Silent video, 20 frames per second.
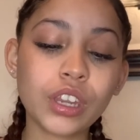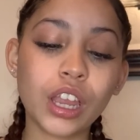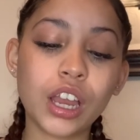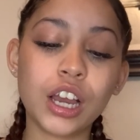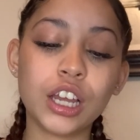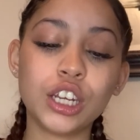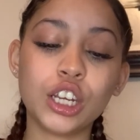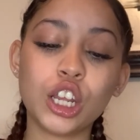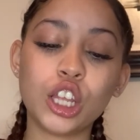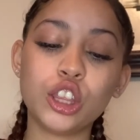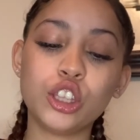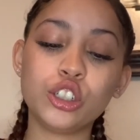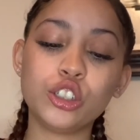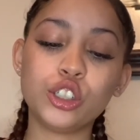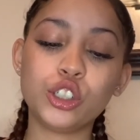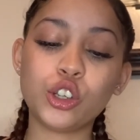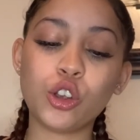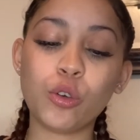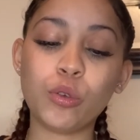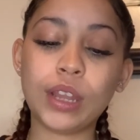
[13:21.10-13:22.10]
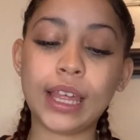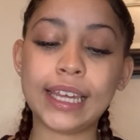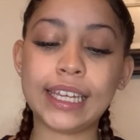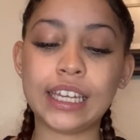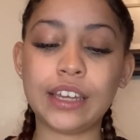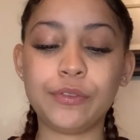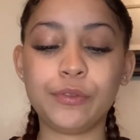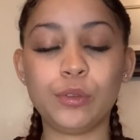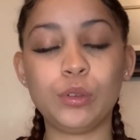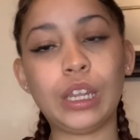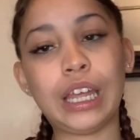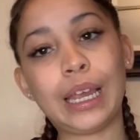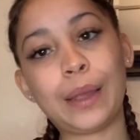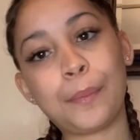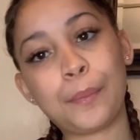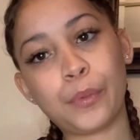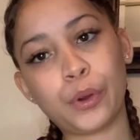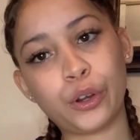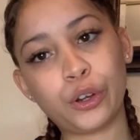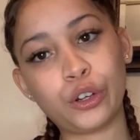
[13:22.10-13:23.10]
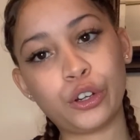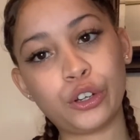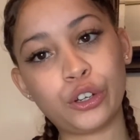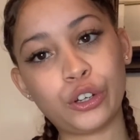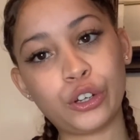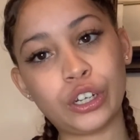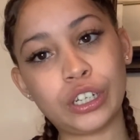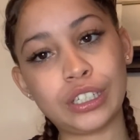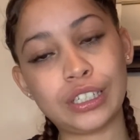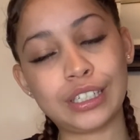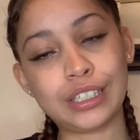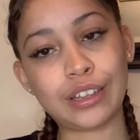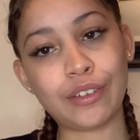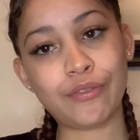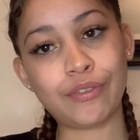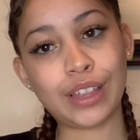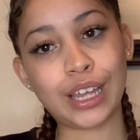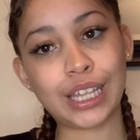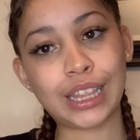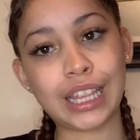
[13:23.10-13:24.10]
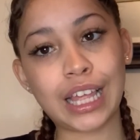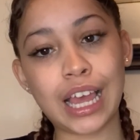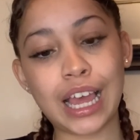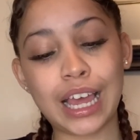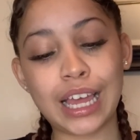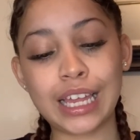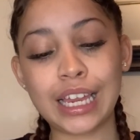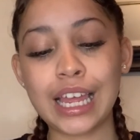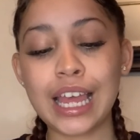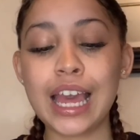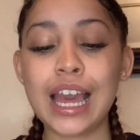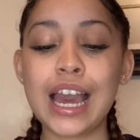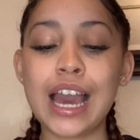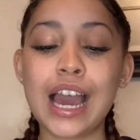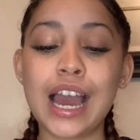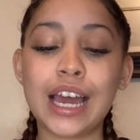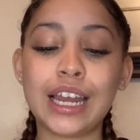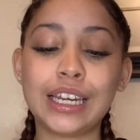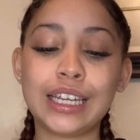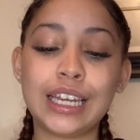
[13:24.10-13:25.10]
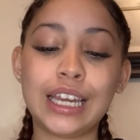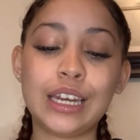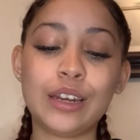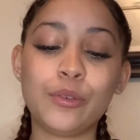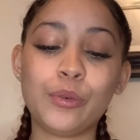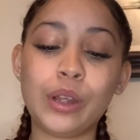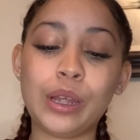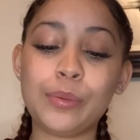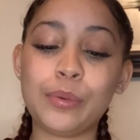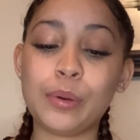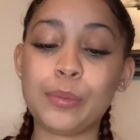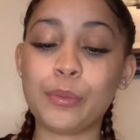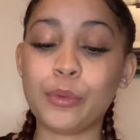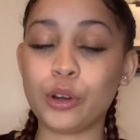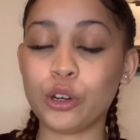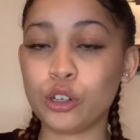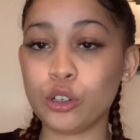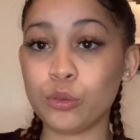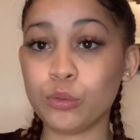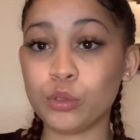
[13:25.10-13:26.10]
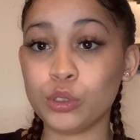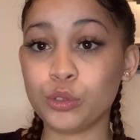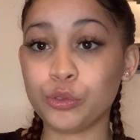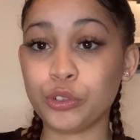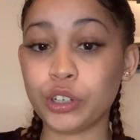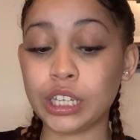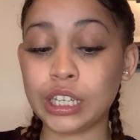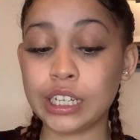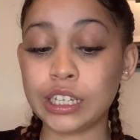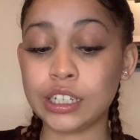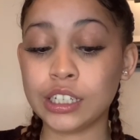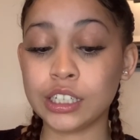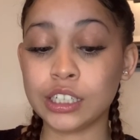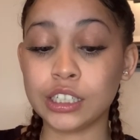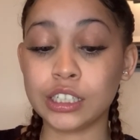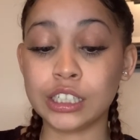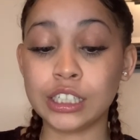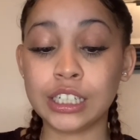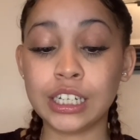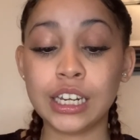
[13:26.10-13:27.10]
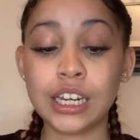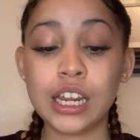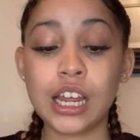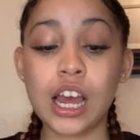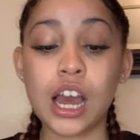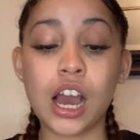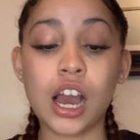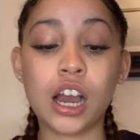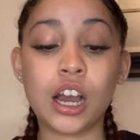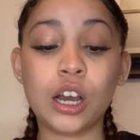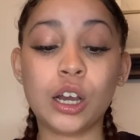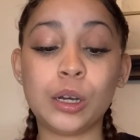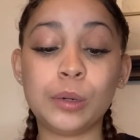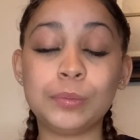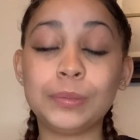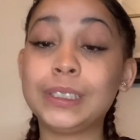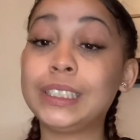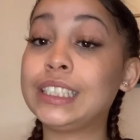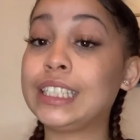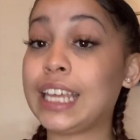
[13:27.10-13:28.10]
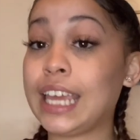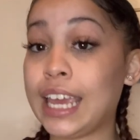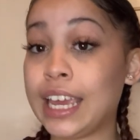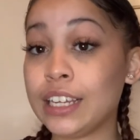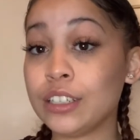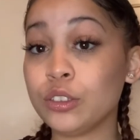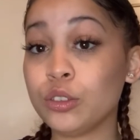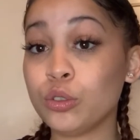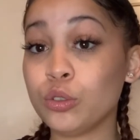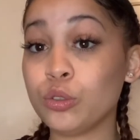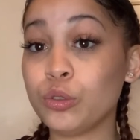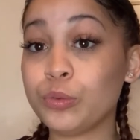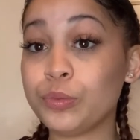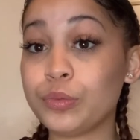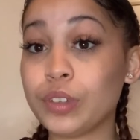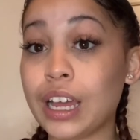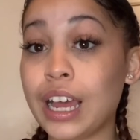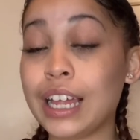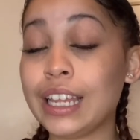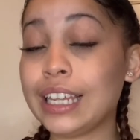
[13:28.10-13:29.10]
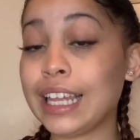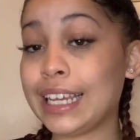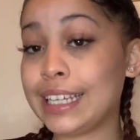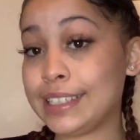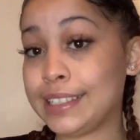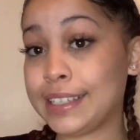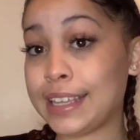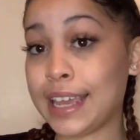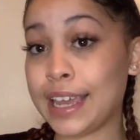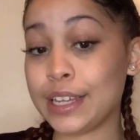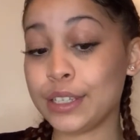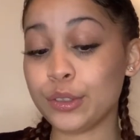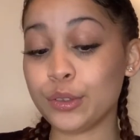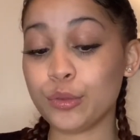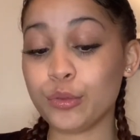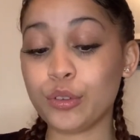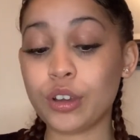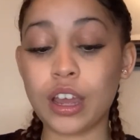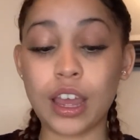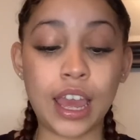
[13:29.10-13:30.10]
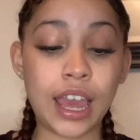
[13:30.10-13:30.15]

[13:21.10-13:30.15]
Another show, like if you like murder and stuff like that, How to Get Away with Murder was really good. Scandal, I like Scandal.